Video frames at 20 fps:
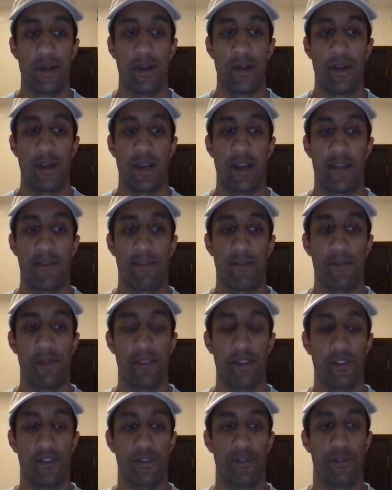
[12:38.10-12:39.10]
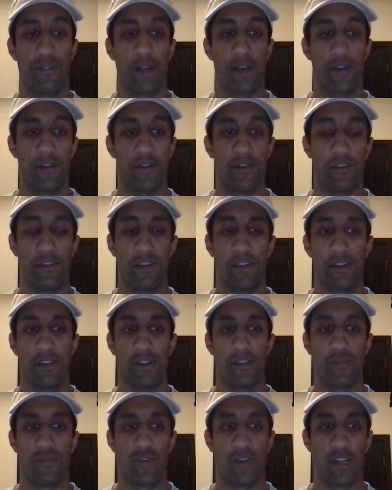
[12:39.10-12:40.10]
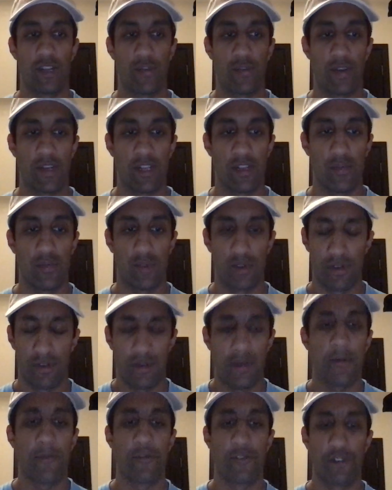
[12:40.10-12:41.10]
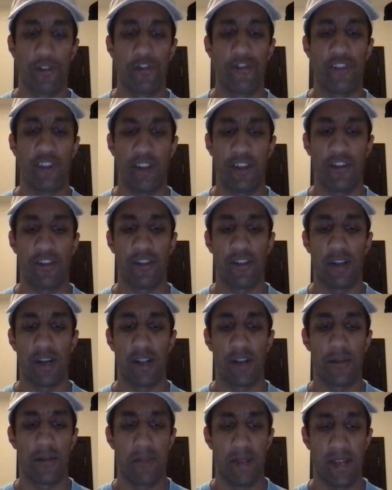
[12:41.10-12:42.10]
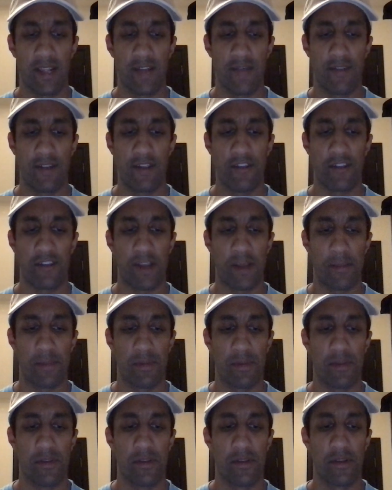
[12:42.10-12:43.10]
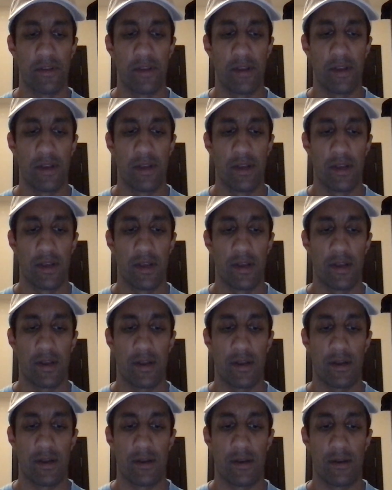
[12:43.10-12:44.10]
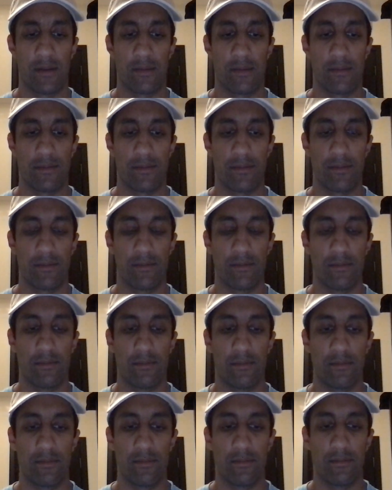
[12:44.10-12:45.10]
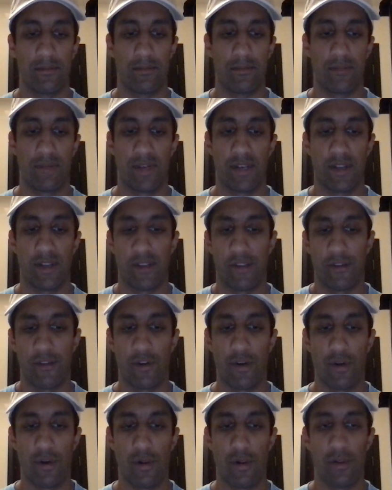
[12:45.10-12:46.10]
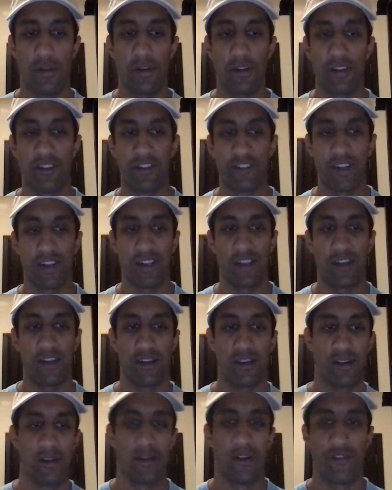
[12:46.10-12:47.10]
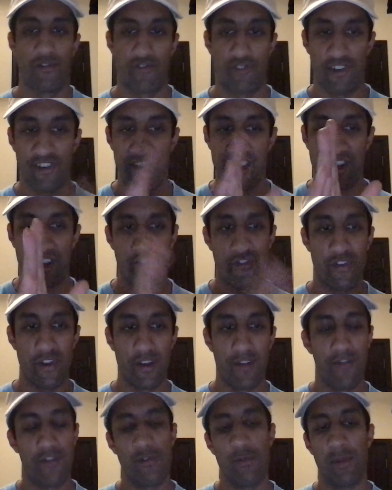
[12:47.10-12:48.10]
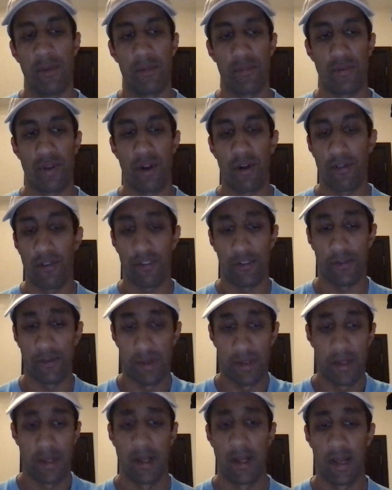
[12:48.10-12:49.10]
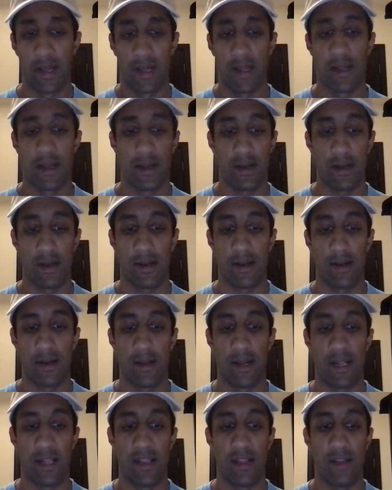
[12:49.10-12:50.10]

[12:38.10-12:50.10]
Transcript: And from the year 2000 to year 2020, the world, of course, changed a lot. Many events happened. But on the whole, you can say the trajectory of human progress and